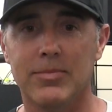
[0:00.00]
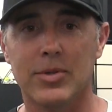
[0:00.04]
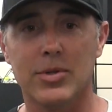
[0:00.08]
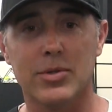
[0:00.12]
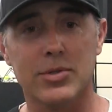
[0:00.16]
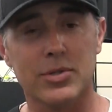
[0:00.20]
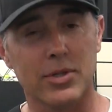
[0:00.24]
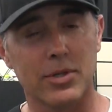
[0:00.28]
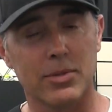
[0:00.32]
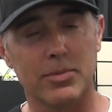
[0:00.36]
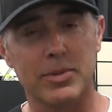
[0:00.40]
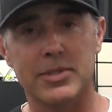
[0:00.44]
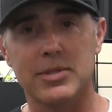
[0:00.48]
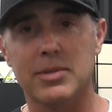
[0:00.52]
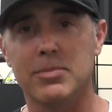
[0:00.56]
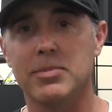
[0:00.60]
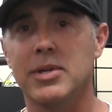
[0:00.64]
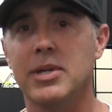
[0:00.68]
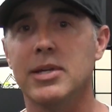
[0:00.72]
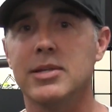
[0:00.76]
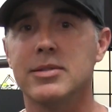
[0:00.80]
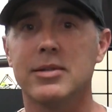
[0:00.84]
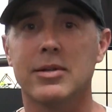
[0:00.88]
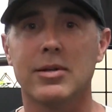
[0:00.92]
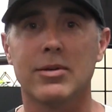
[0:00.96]
there's going to be some
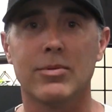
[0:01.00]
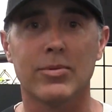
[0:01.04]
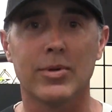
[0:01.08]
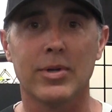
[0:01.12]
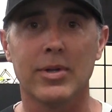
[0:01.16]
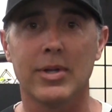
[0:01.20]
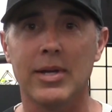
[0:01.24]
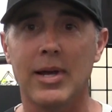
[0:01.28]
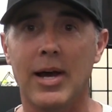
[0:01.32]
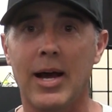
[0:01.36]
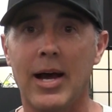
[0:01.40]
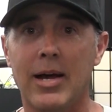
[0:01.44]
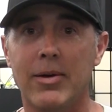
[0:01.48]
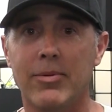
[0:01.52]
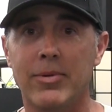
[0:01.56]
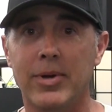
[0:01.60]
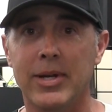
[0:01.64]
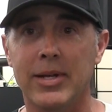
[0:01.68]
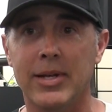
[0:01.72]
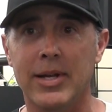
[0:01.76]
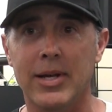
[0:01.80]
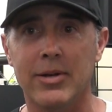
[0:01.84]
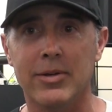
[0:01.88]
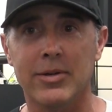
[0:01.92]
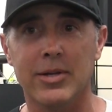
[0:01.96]
kids that are really hot
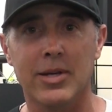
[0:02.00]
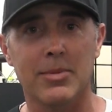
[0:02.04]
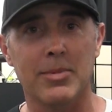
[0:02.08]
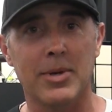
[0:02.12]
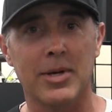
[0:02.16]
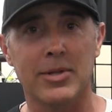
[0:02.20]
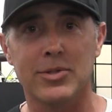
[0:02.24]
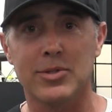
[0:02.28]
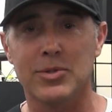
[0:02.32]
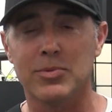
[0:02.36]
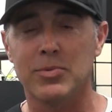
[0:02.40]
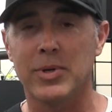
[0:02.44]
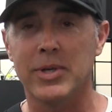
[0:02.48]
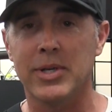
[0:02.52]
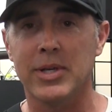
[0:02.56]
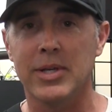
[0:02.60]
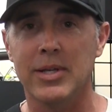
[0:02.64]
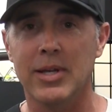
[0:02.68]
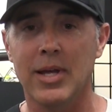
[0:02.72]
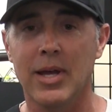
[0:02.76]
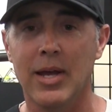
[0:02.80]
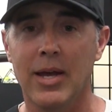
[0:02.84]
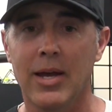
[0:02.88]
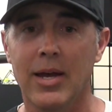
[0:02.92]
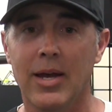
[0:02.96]
right now and come out
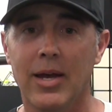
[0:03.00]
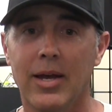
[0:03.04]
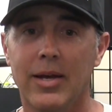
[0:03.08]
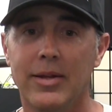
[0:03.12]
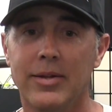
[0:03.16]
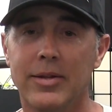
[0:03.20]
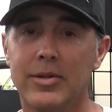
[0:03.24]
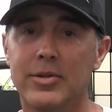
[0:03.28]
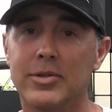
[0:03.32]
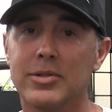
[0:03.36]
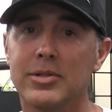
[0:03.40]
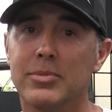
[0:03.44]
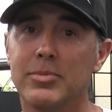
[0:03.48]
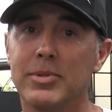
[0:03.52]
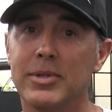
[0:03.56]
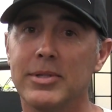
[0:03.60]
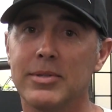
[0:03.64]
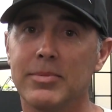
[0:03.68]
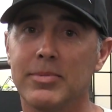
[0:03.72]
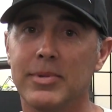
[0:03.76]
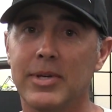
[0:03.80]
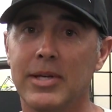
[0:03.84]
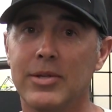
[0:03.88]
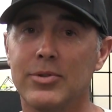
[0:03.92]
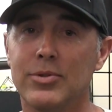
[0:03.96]
swinging, and then there's going to be
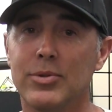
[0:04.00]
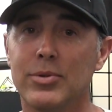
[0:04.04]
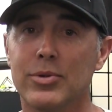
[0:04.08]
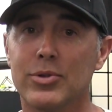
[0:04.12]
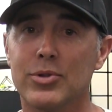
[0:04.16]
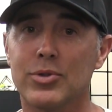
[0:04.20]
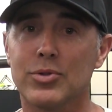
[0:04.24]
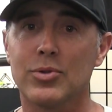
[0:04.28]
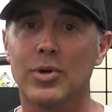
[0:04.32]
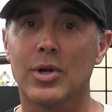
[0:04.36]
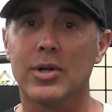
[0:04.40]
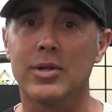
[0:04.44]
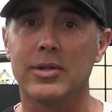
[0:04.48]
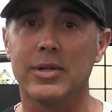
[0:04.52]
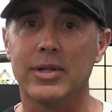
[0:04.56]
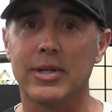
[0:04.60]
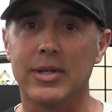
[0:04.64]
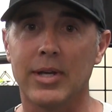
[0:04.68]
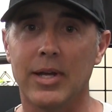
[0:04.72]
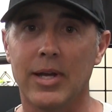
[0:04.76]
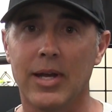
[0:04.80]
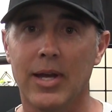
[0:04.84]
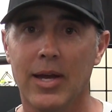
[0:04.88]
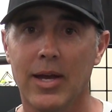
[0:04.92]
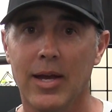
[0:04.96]
some kids who are struggling.